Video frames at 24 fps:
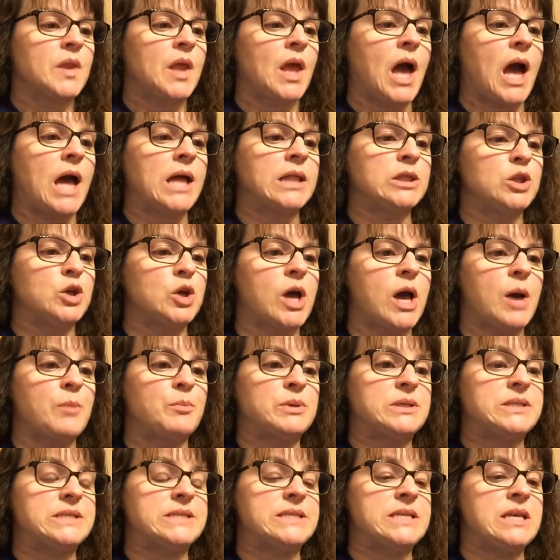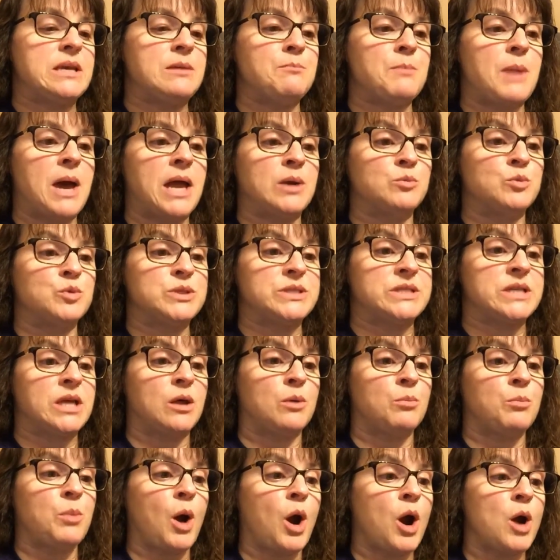I look up and see
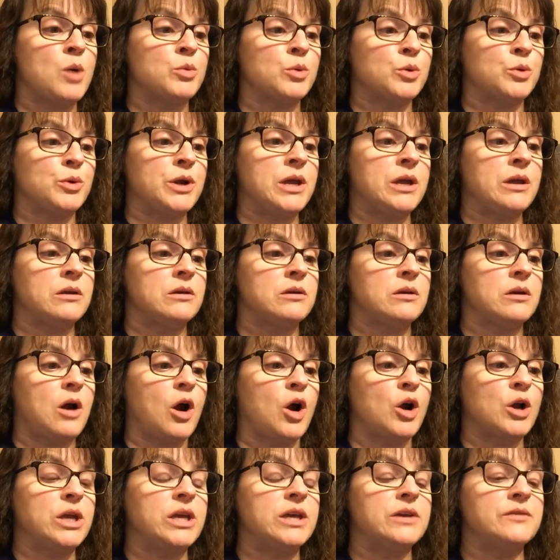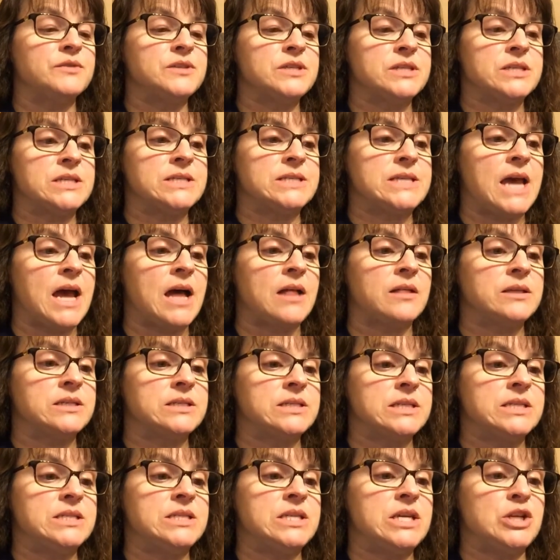Mademoiselle Barbary, our gifted and
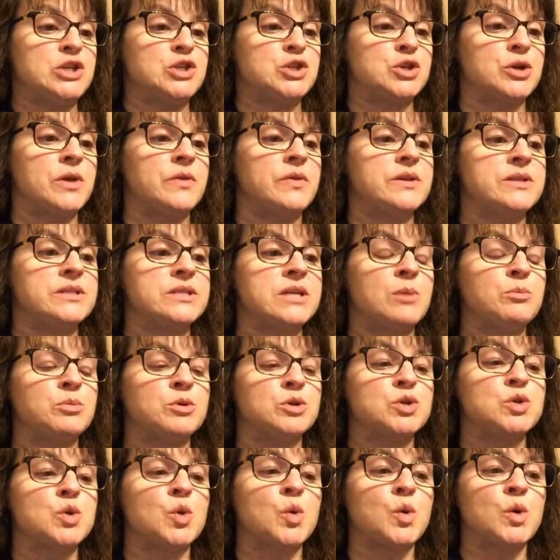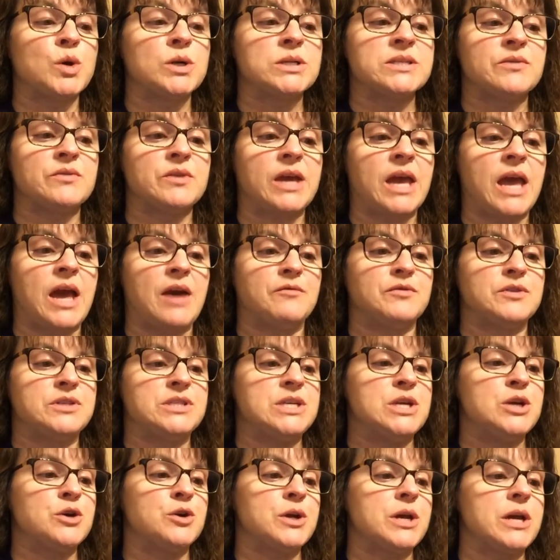talented teacher, in the double doors of the
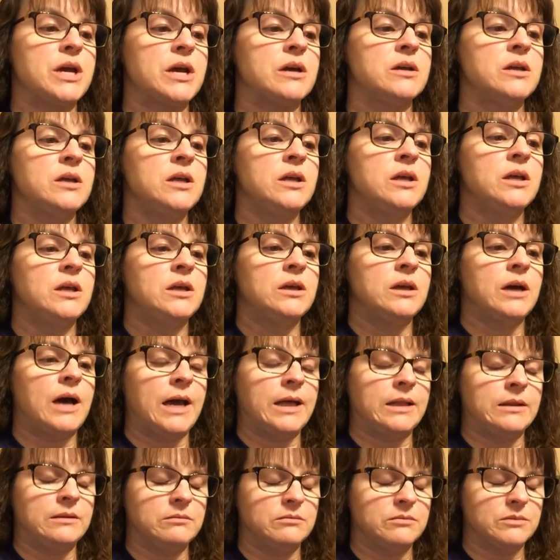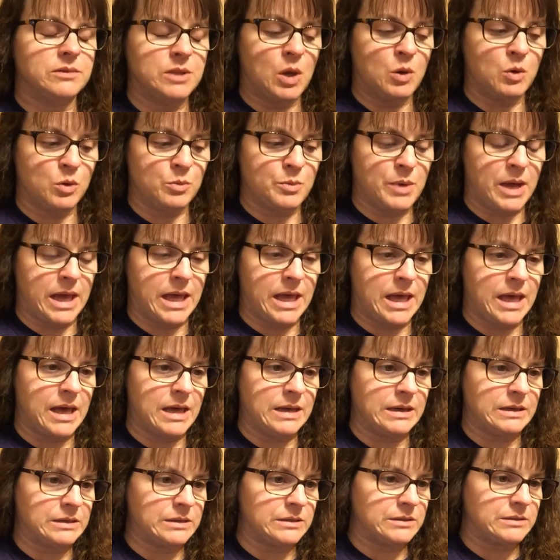cafeteria. I lower my
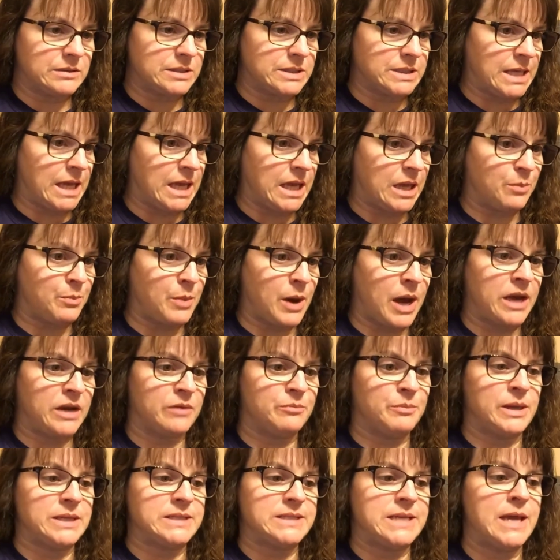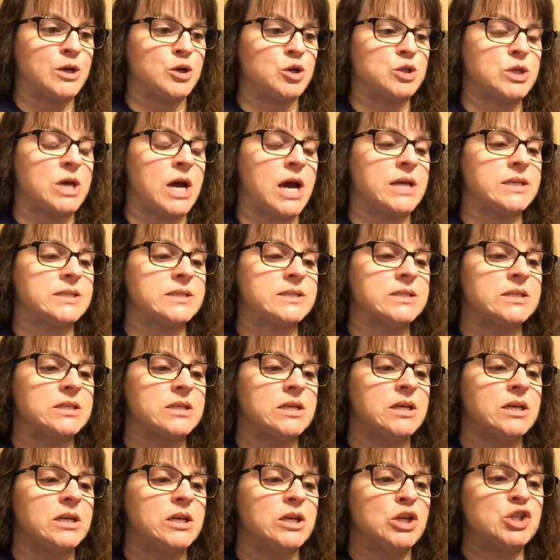head and take a bite of my tater tots.
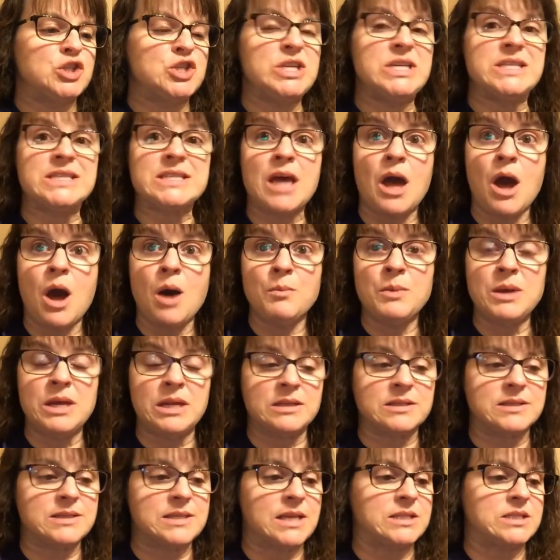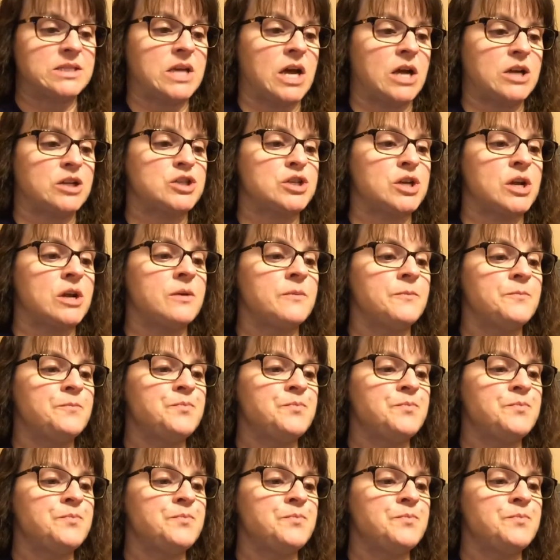She's coming, says Sasha.